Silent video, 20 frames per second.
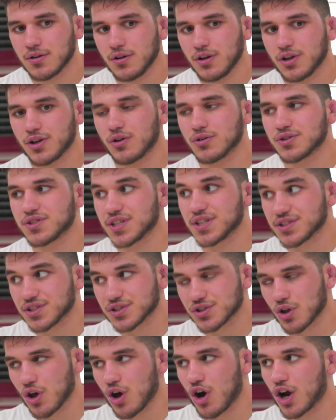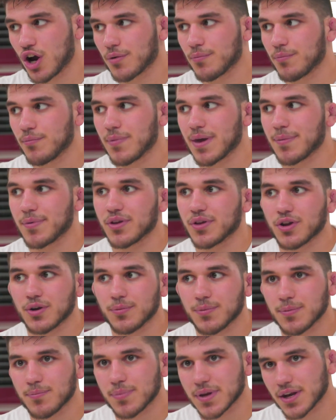you know, season's long, maybe a little
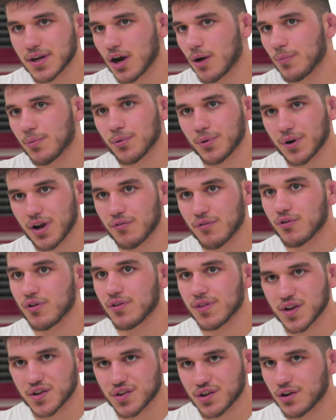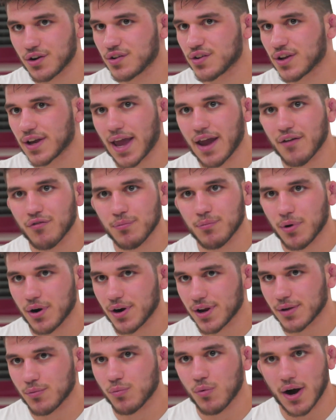bit beat up or whatever, and this mm-hmm. year it's like
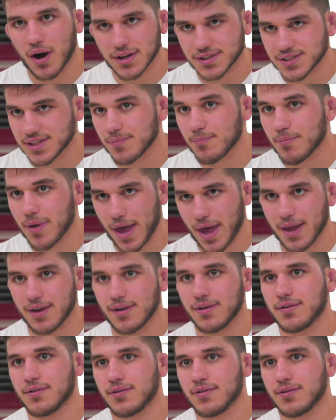everybody wants it bad.